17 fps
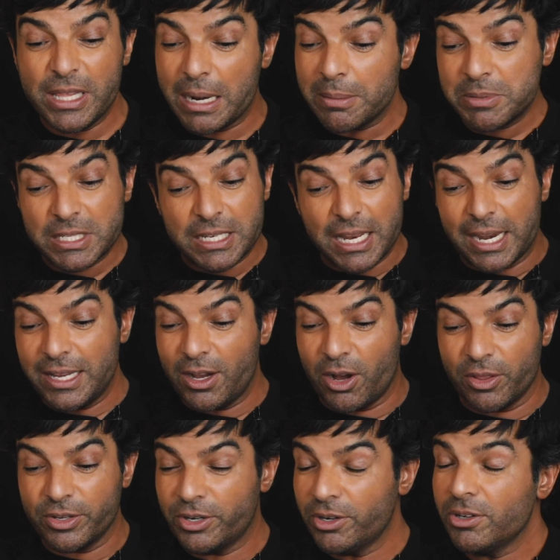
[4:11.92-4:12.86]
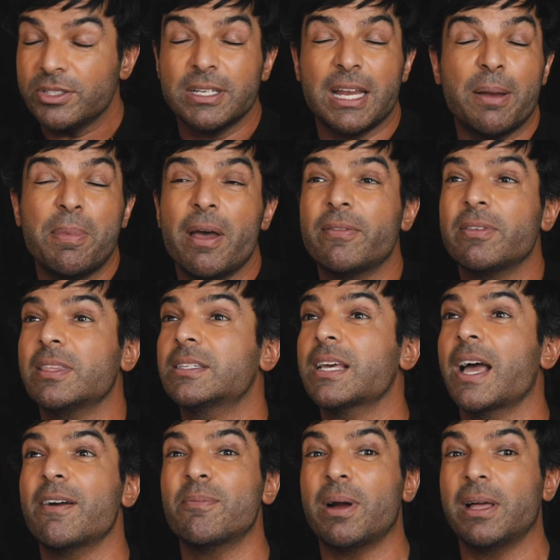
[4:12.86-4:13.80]
doing that, I'm studying all the girls and I'm having the
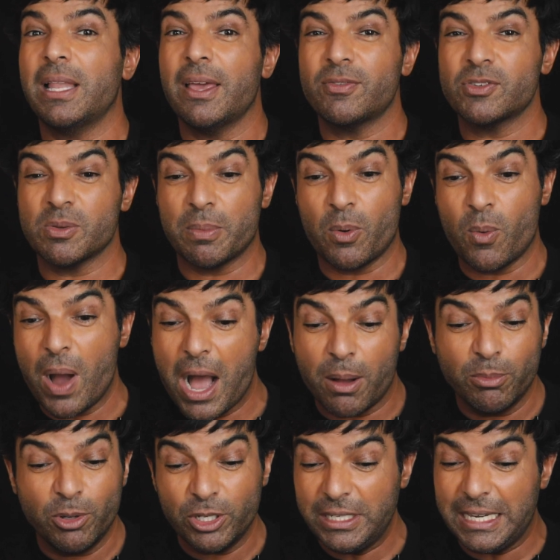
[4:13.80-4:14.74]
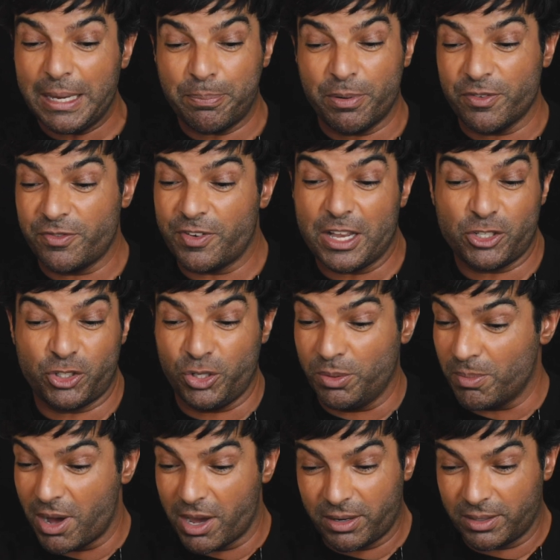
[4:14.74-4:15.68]
time of my life. So I'm like, "Wow, I'm looking at
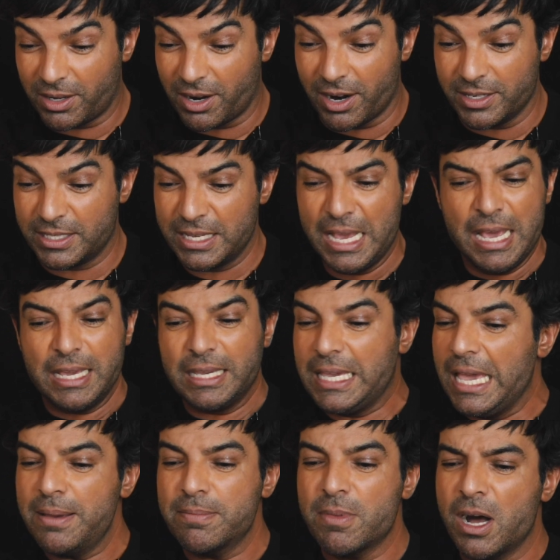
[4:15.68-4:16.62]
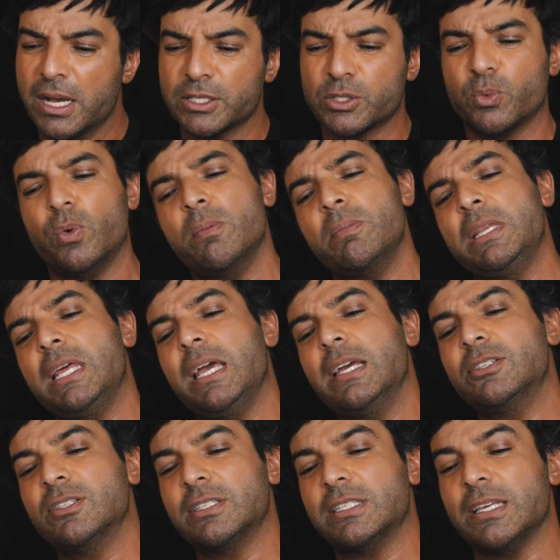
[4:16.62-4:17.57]
professional model cards. Kate Moss, women
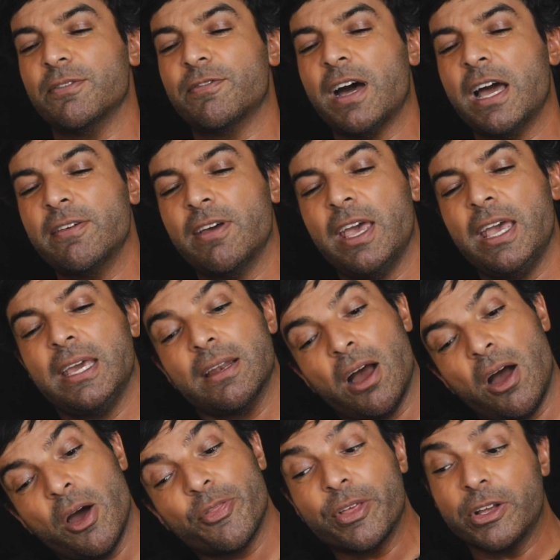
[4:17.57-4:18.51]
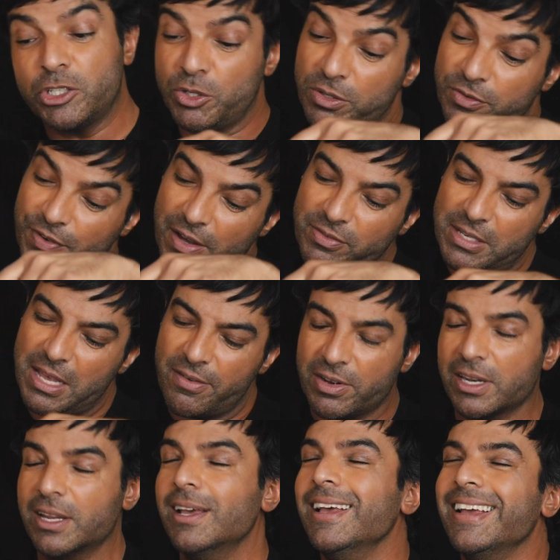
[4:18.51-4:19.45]
agency, 5'8". Oh, I thought she was
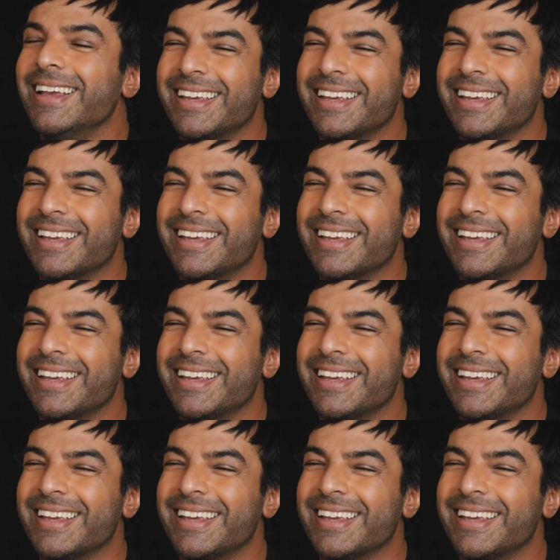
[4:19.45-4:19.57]
5'7".